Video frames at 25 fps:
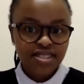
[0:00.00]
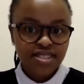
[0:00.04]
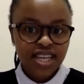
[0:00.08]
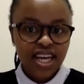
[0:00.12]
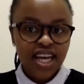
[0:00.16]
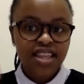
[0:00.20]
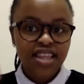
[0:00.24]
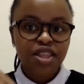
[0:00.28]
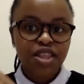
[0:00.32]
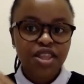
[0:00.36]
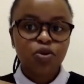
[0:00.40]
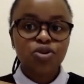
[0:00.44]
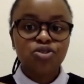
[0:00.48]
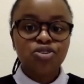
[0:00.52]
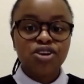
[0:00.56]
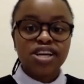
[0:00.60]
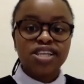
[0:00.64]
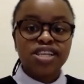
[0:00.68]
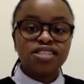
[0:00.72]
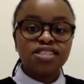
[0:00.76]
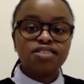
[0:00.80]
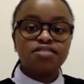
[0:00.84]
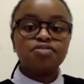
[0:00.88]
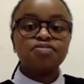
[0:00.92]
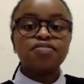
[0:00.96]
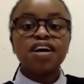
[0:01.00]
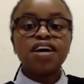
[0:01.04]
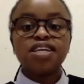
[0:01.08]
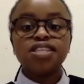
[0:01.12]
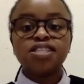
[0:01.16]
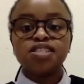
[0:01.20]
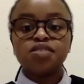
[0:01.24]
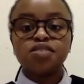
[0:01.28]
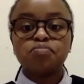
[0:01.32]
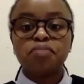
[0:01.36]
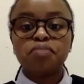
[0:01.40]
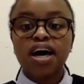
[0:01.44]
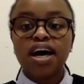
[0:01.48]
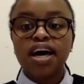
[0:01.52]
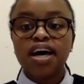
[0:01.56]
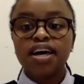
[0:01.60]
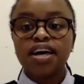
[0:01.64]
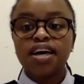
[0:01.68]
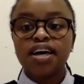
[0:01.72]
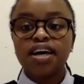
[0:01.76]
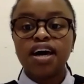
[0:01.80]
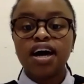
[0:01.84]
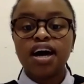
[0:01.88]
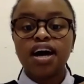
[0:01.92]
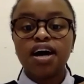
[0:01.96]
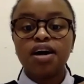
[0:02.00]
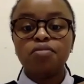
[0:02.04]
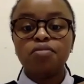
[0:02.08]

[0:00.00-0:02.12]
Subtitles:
and they were raising funds by